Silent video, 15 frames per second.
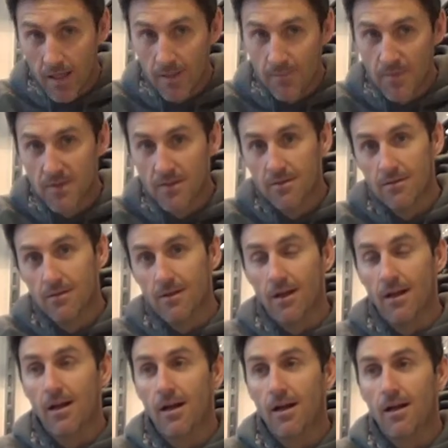Hips,
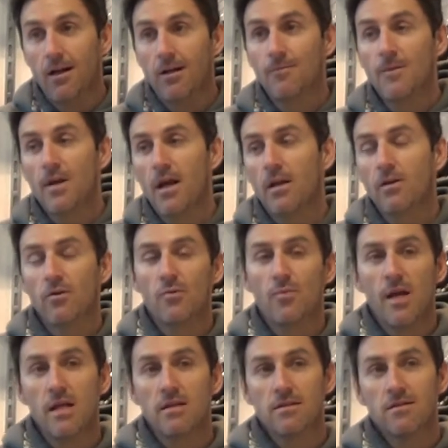yeah, it all
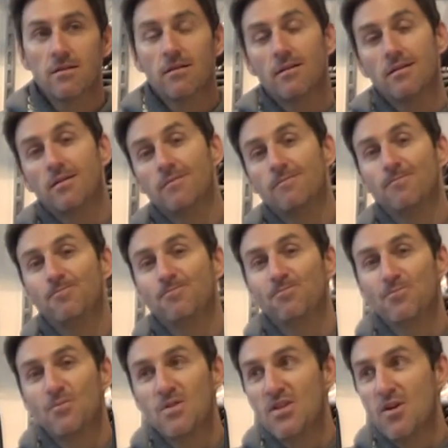depends.
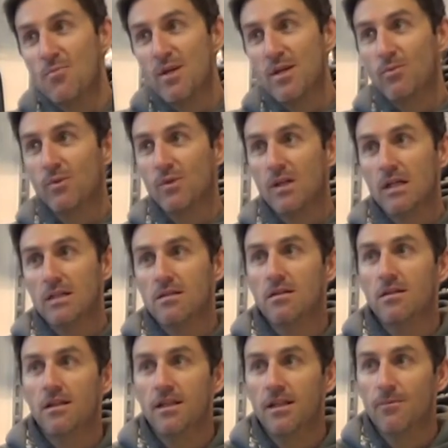Some people like
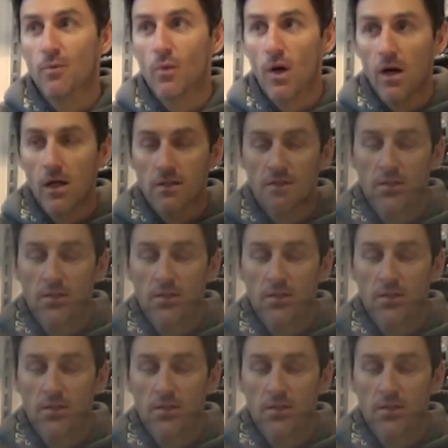to hip right,